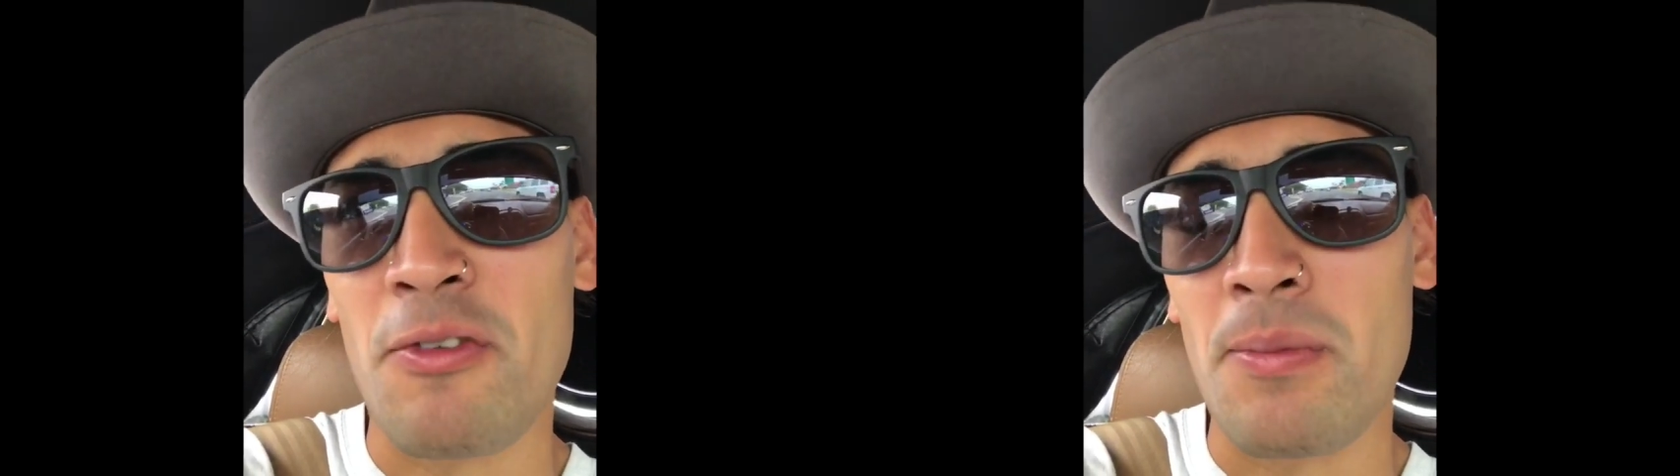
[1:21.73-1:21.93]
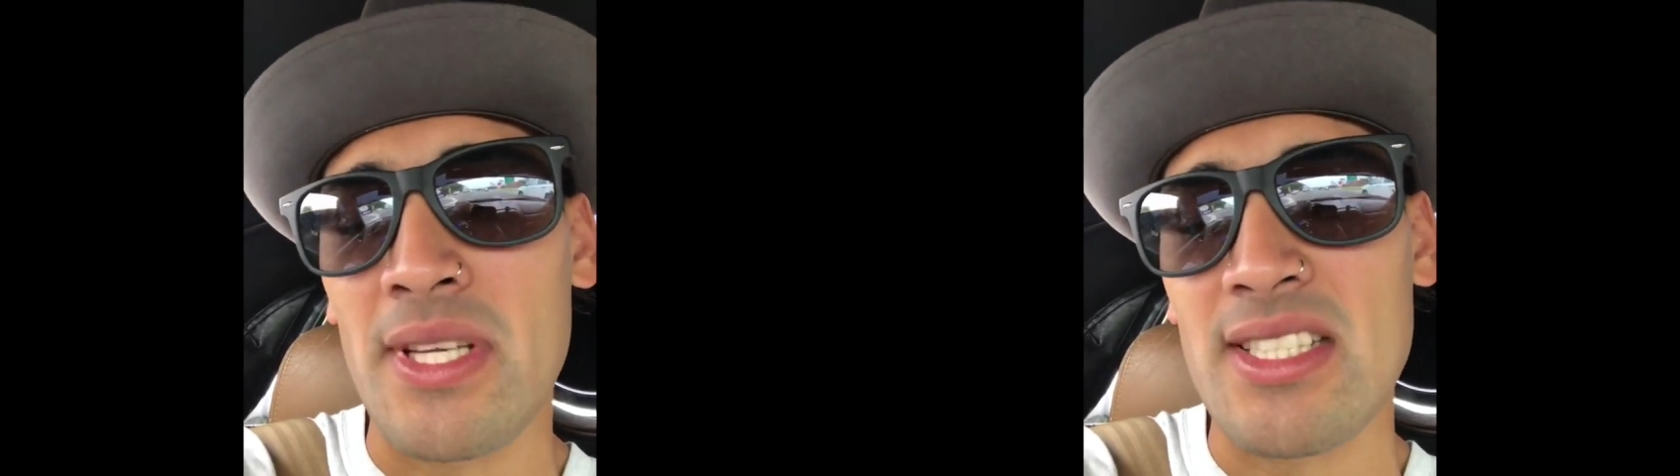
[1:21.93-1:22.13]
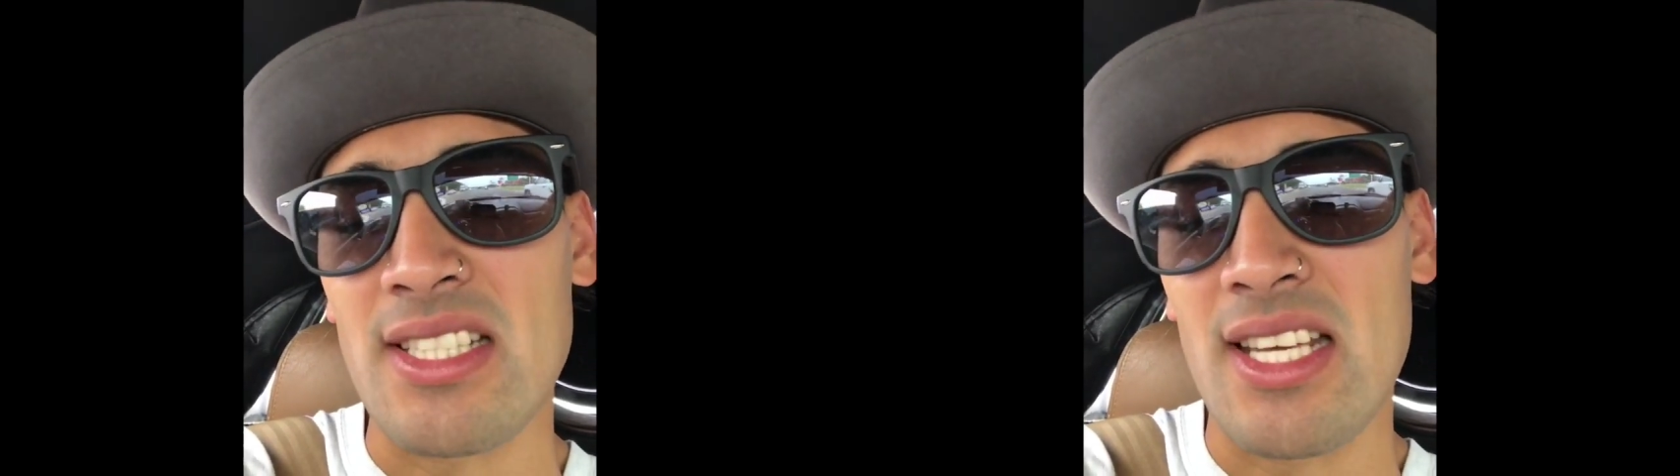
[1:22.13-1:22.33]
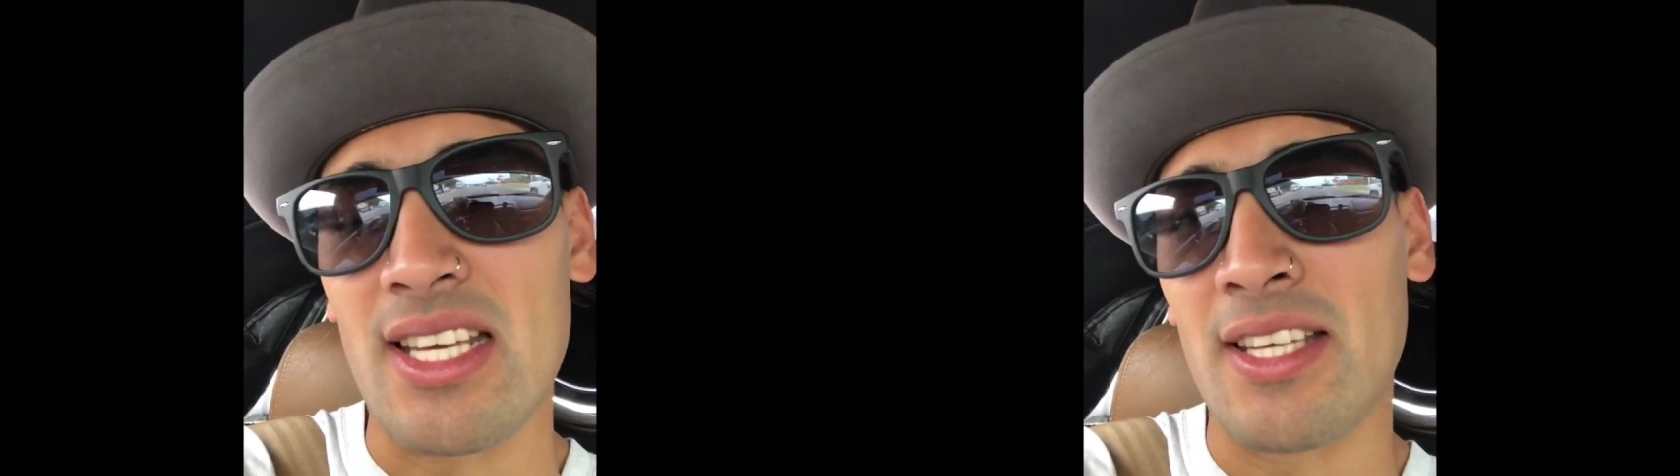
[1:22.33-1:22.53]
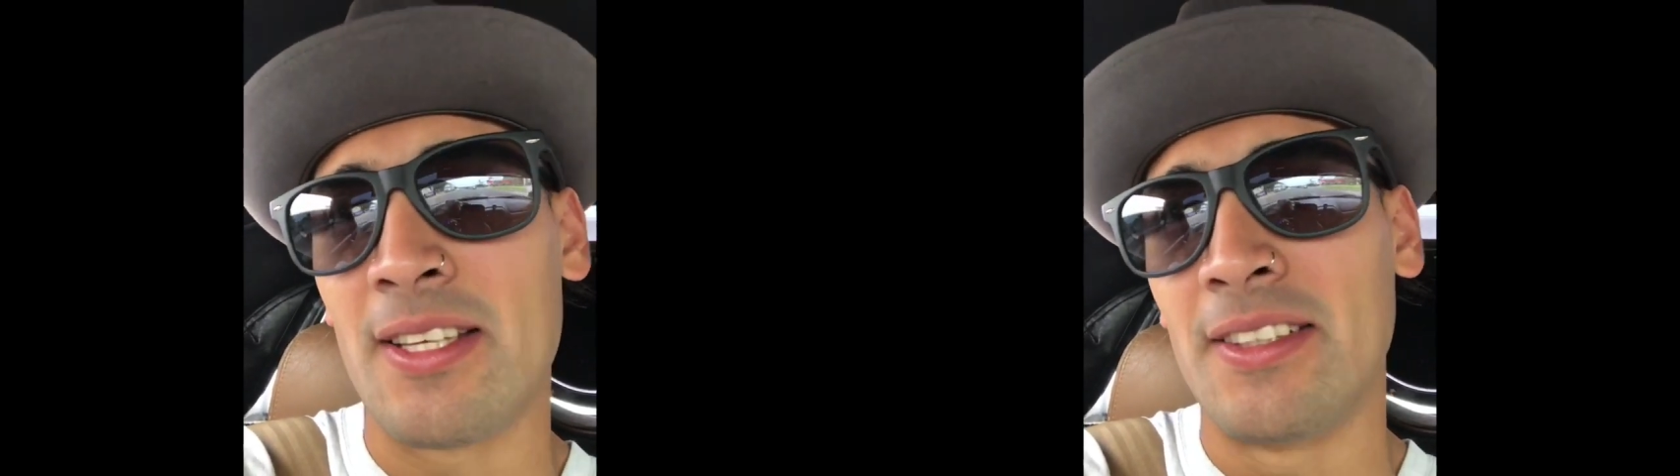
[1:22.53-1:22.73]
for me
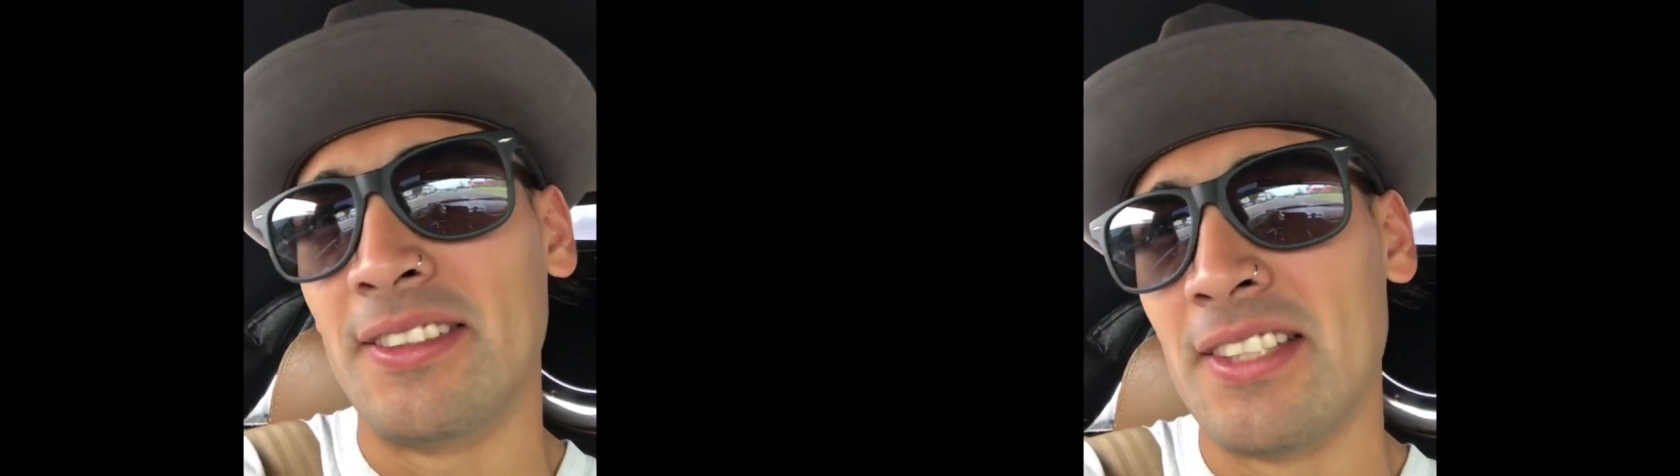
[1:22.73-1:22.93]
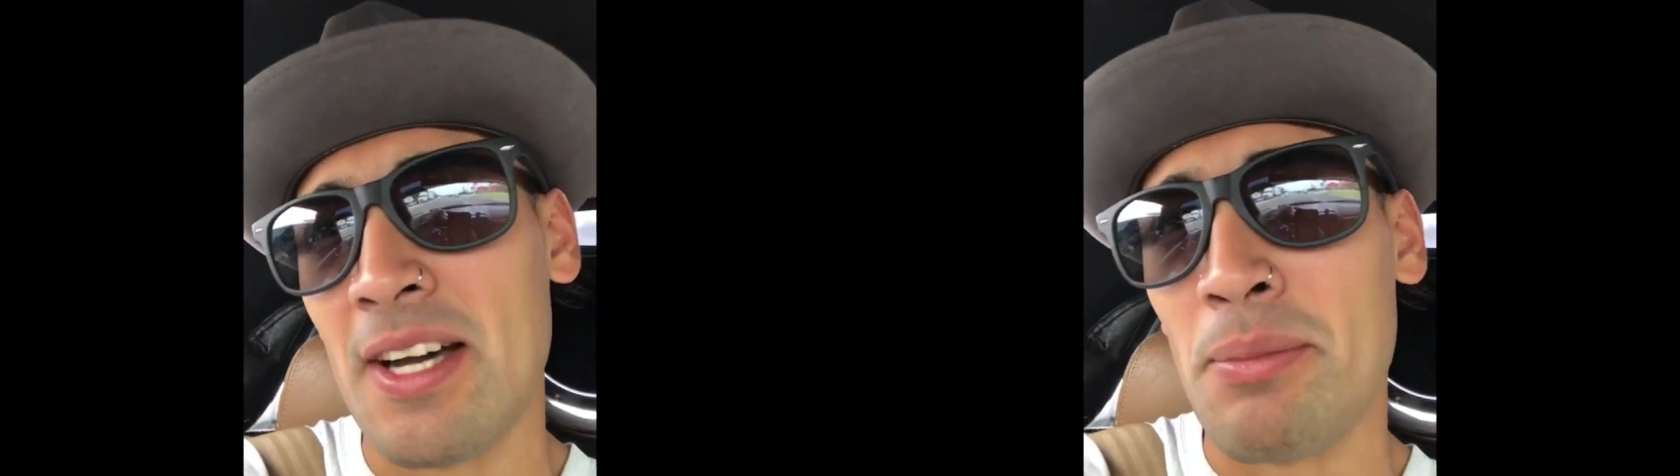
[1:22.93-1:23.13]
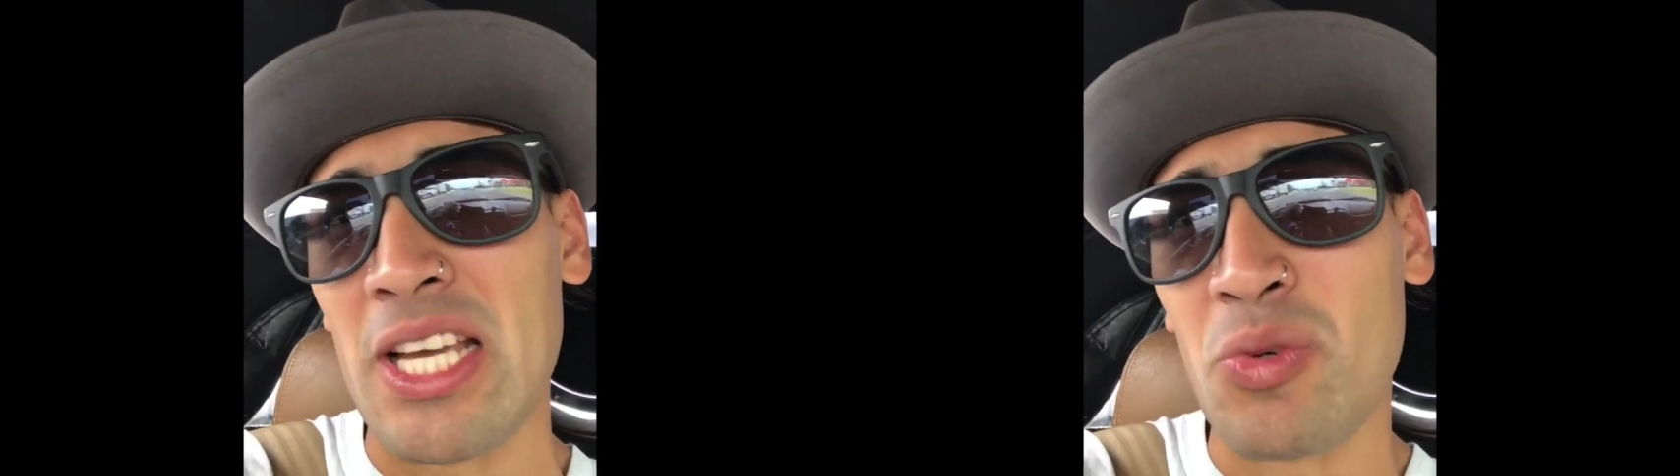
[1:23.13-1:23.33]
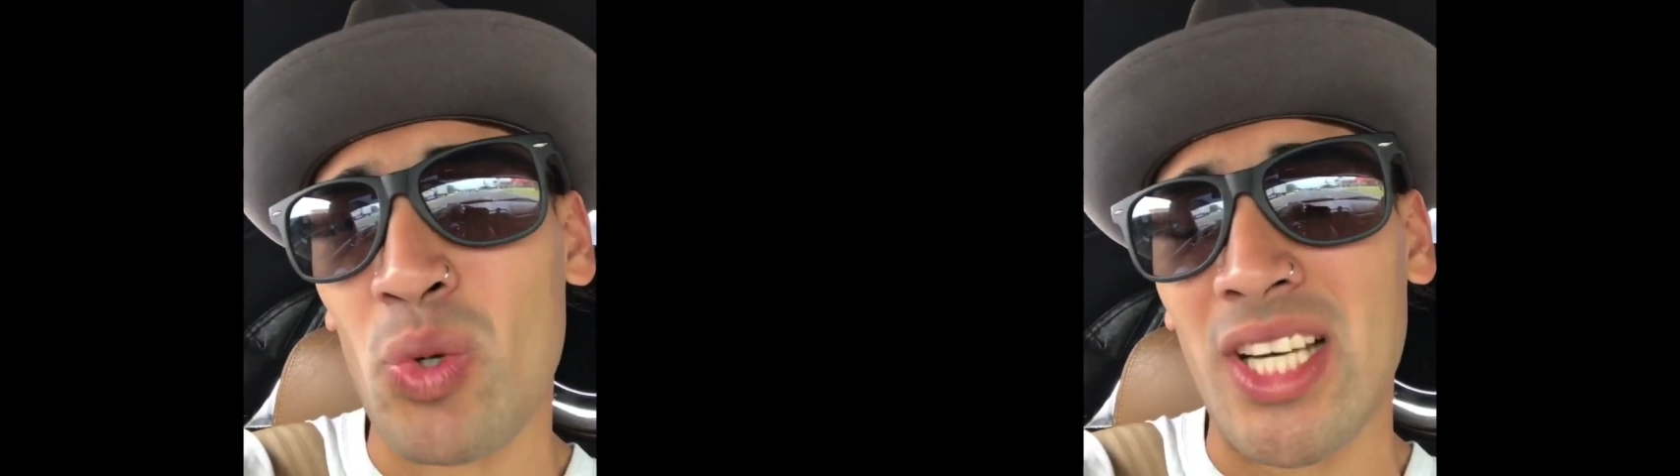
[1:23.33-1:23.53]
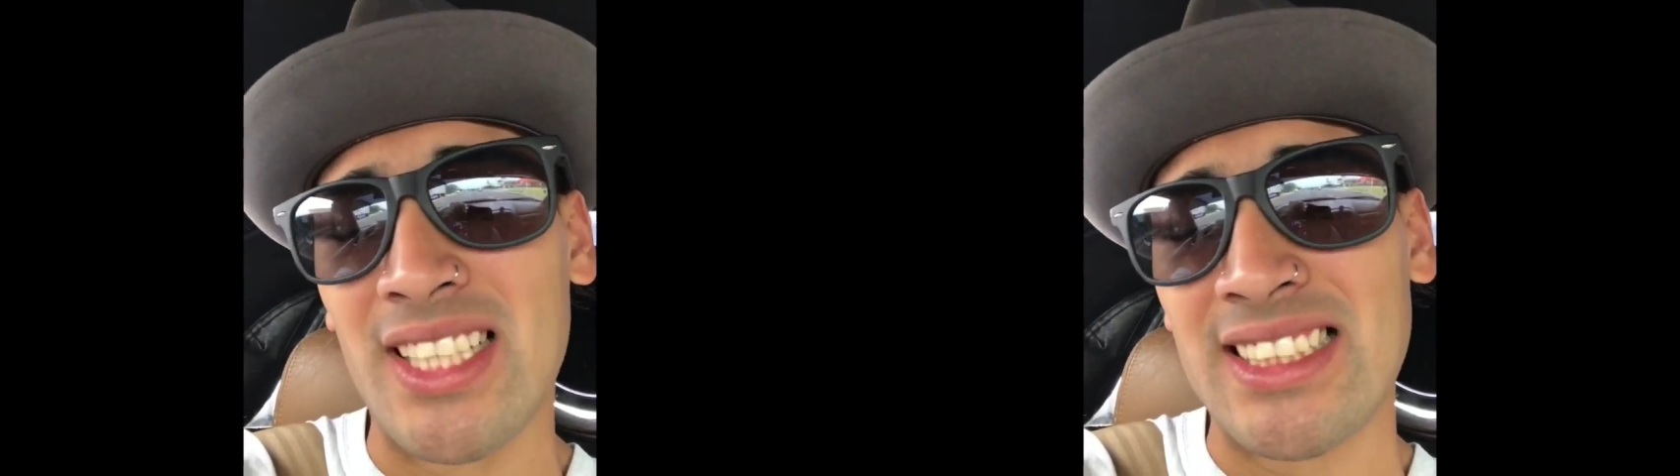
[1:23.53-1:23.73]
today, a big
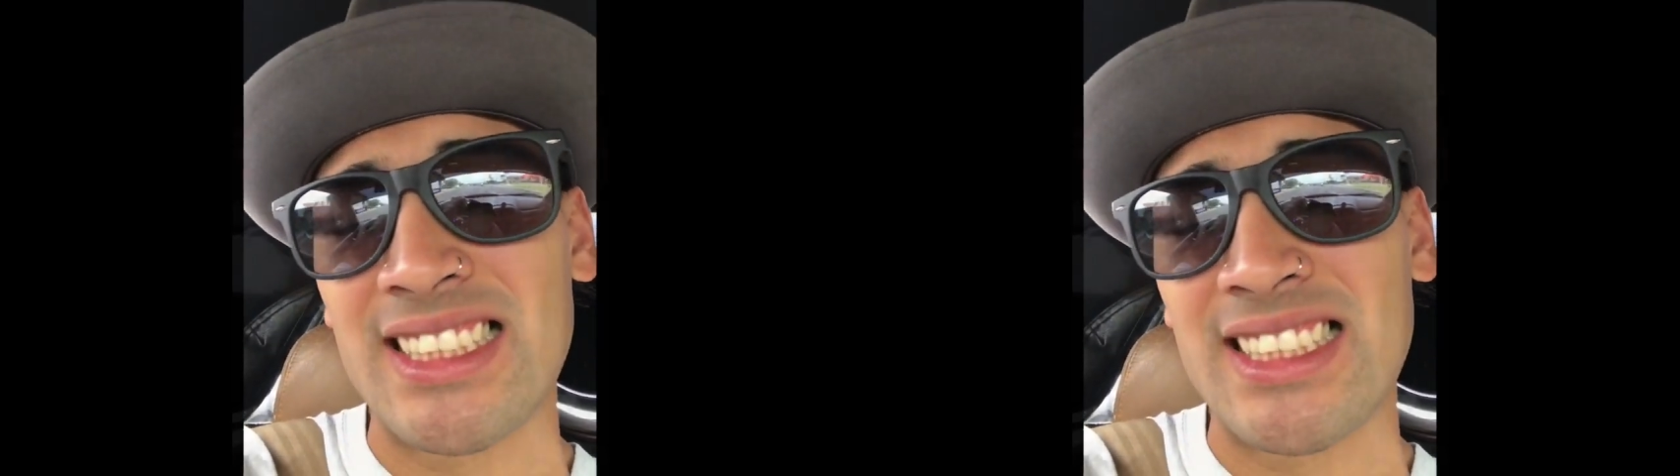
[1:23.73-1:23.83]
one.